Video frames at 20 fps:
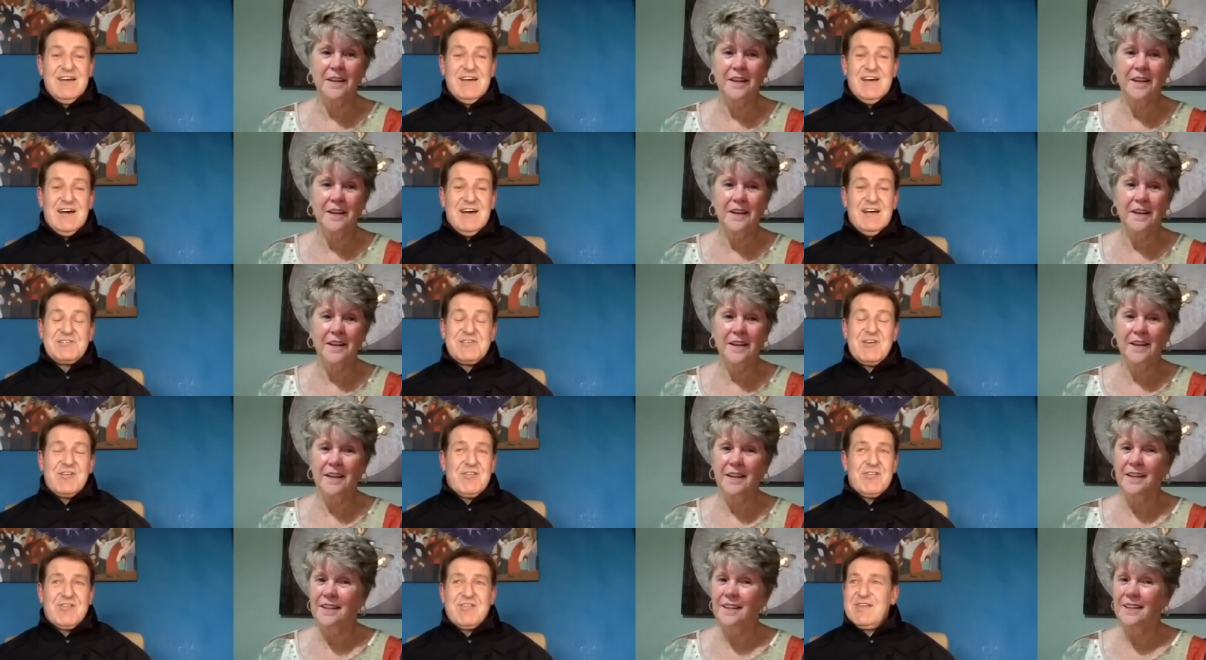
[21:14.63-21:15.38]
Speaker 1: I
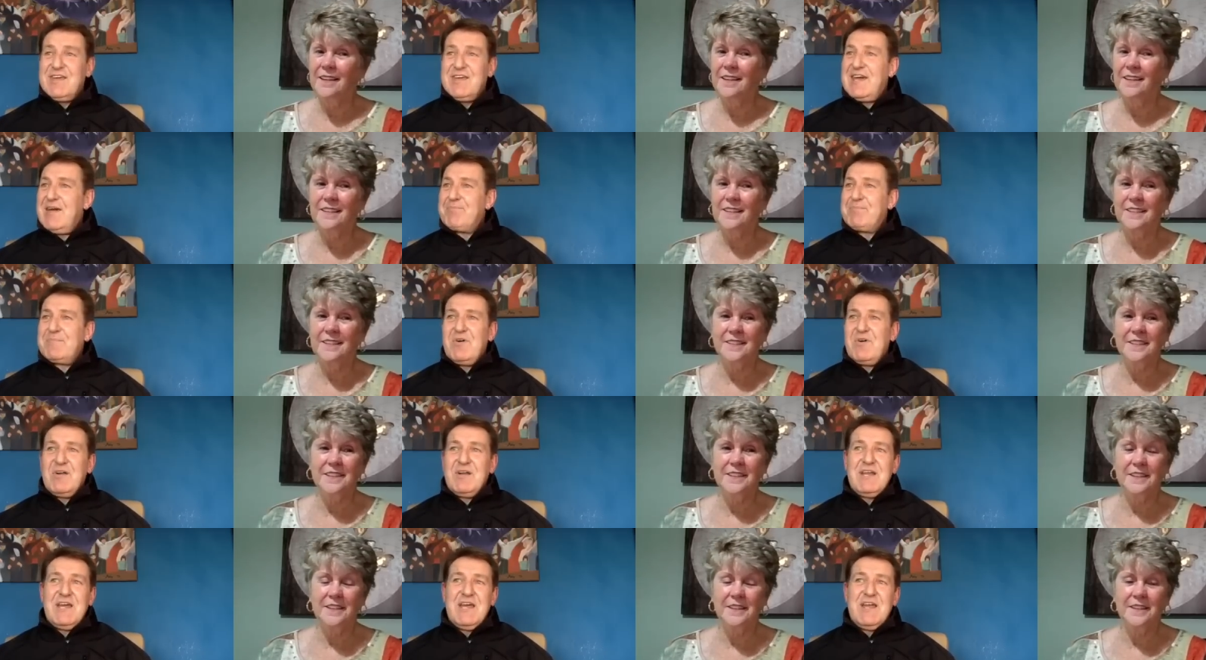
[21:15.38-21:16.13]
just
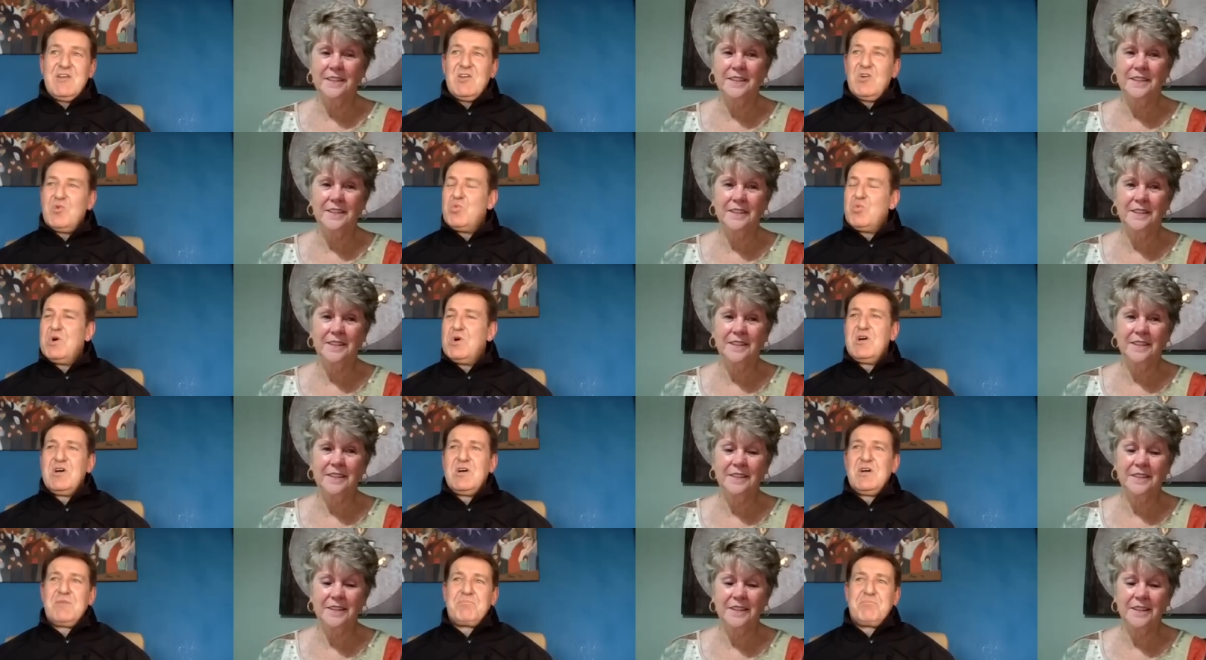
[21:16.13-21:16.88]
kept on in the
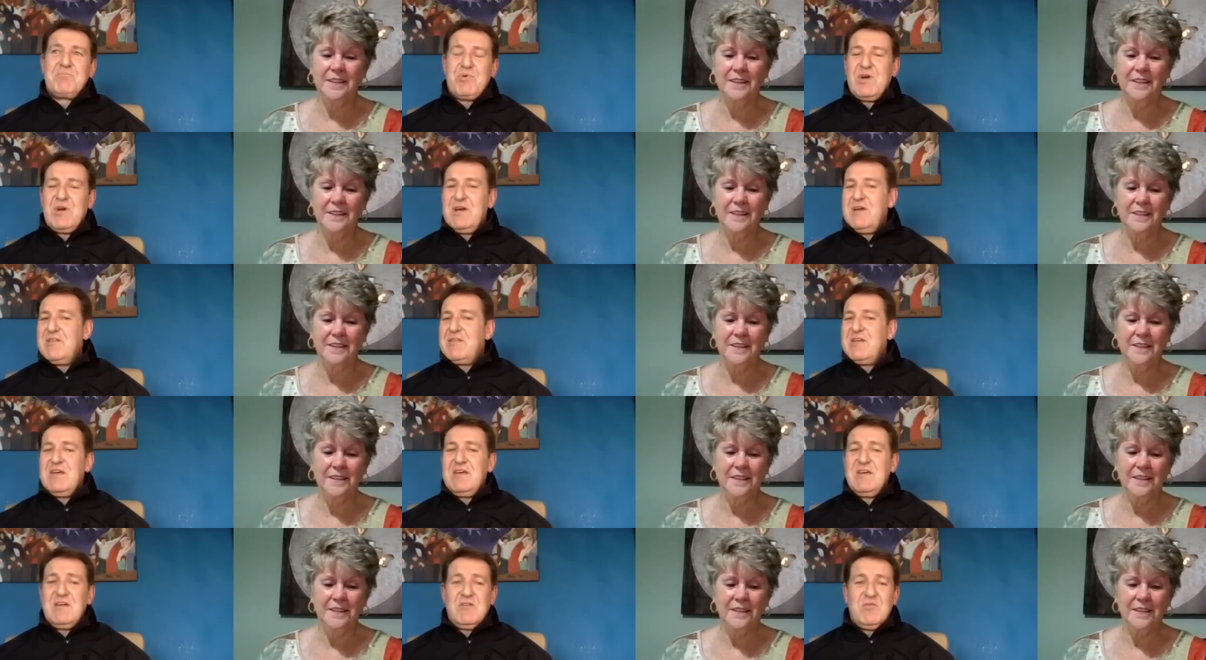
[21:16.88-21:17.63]
word,
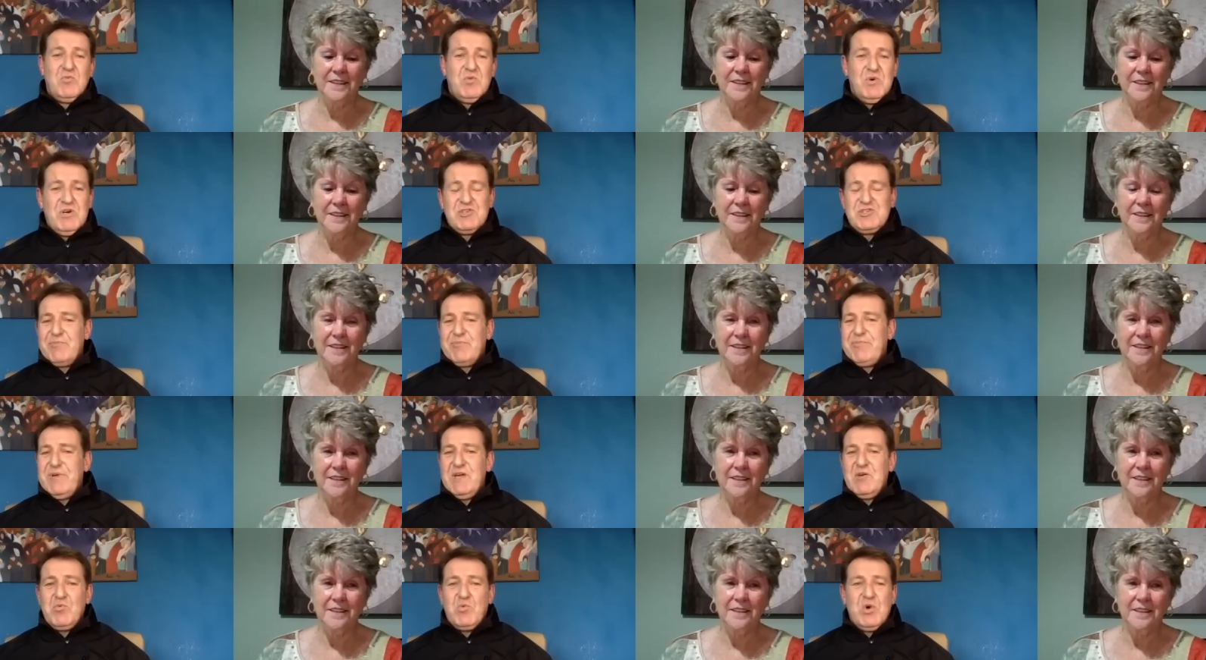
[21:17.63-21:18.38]
praising,
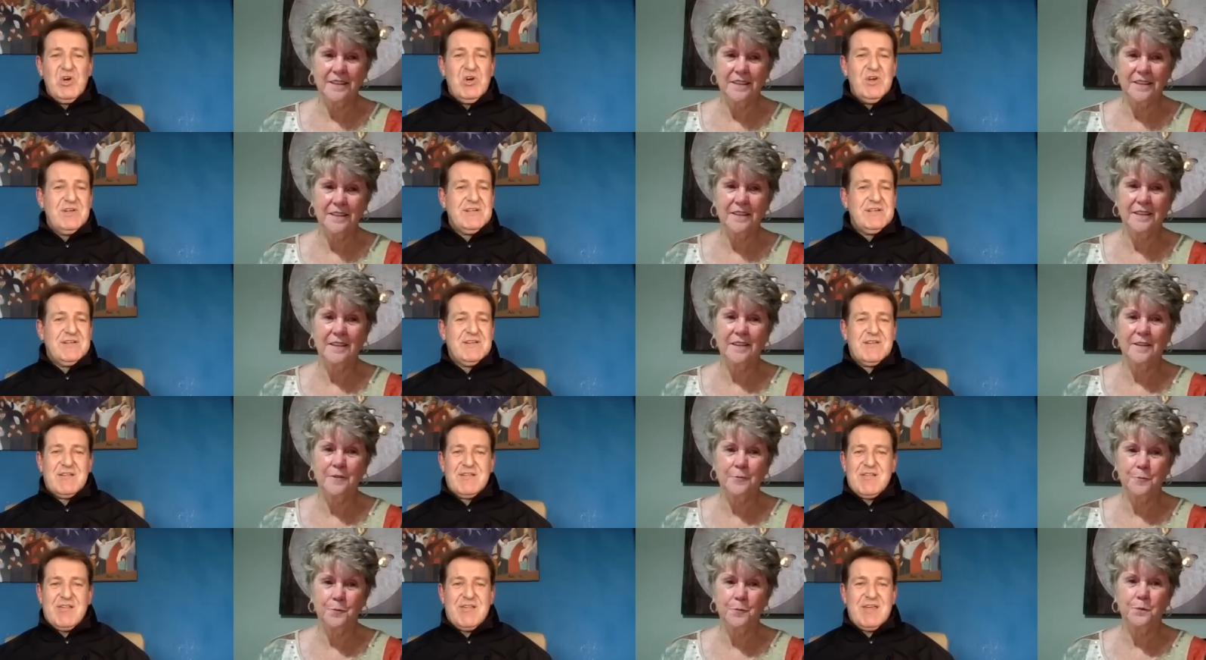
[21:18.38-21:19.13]
worshiping word
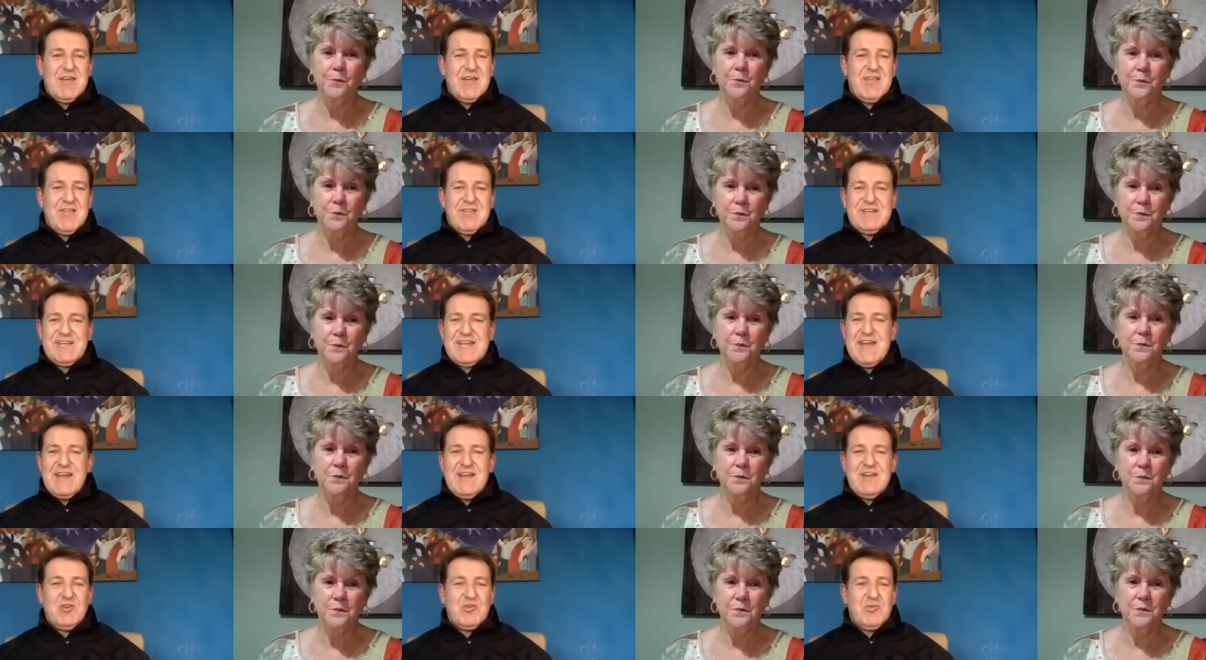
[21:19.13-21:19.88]
six,
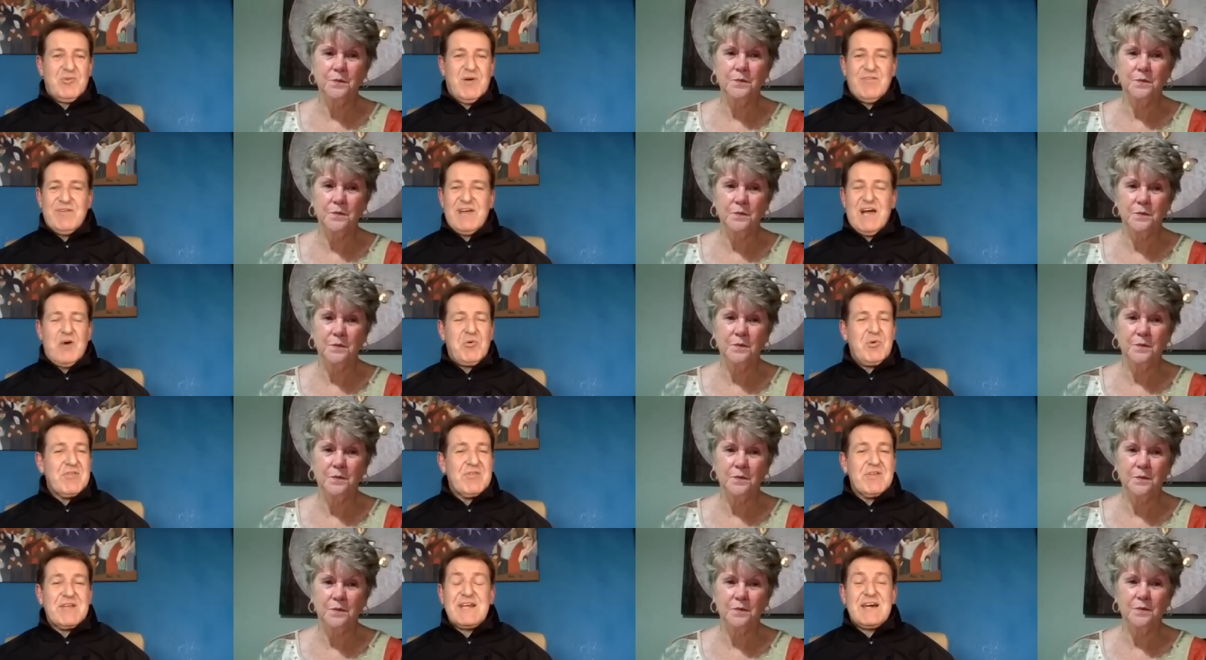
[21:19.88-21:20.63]
ten, twelve
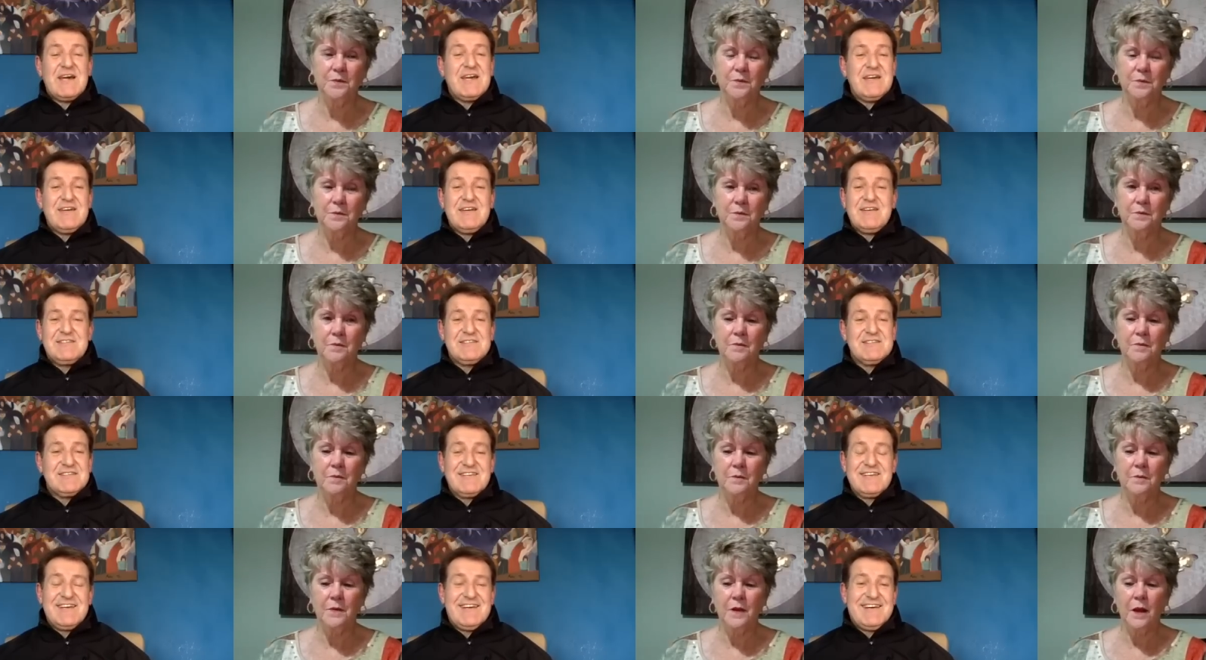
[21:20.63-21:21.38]
hours a day.
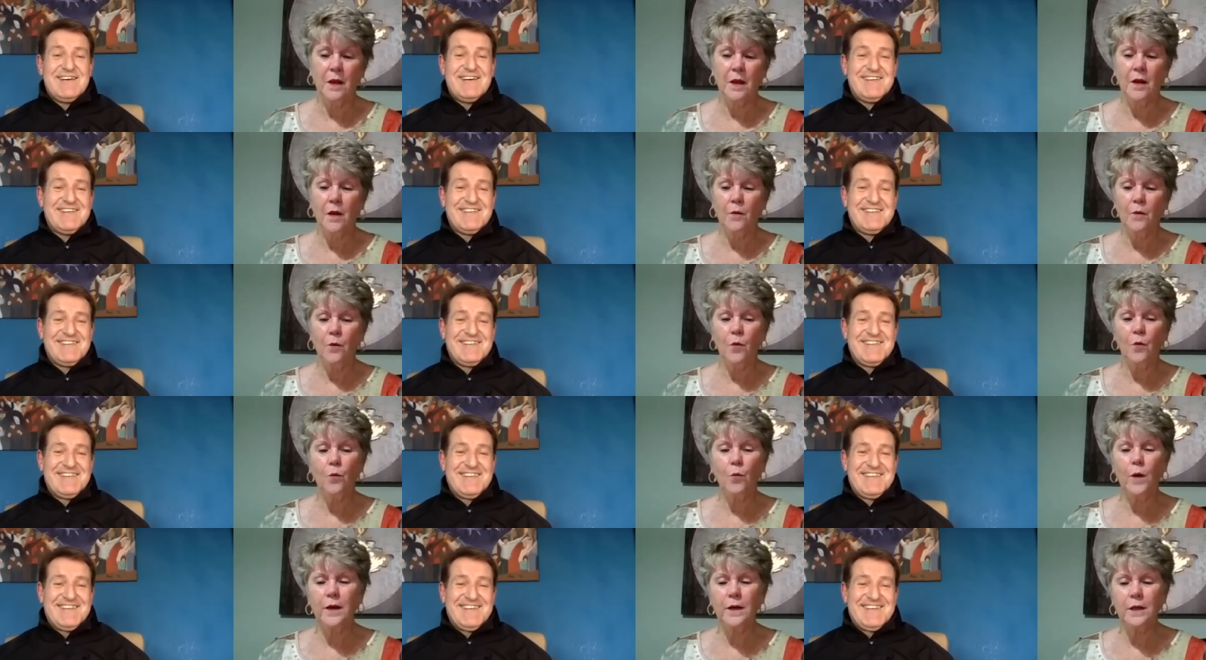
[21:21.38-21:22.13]
Yeah.
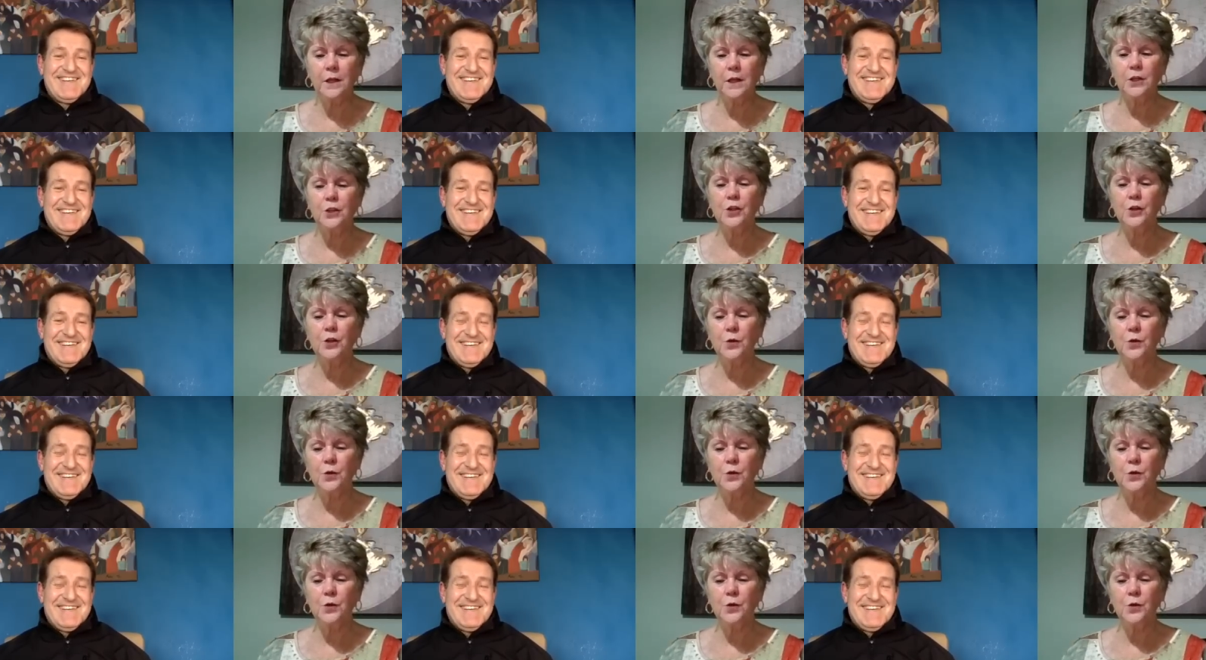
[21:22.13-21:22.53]
Speaker 2: Well, when did